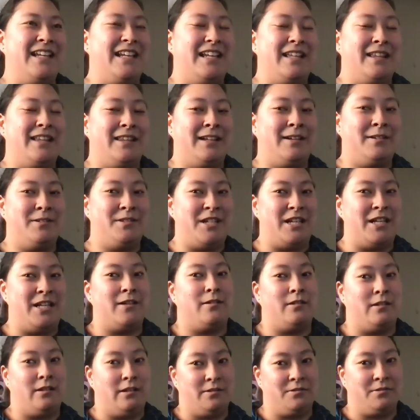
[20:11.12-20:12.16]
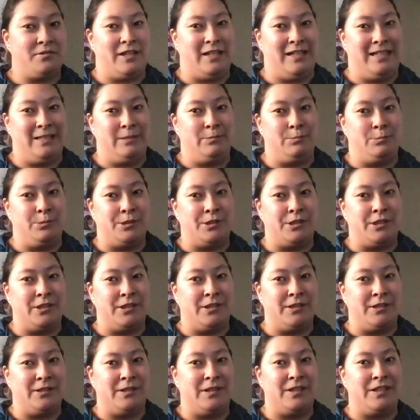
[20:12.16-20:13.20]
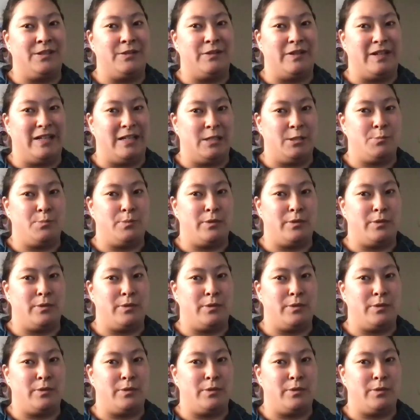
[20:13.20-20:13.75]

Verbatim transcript: they'll take a long time to address,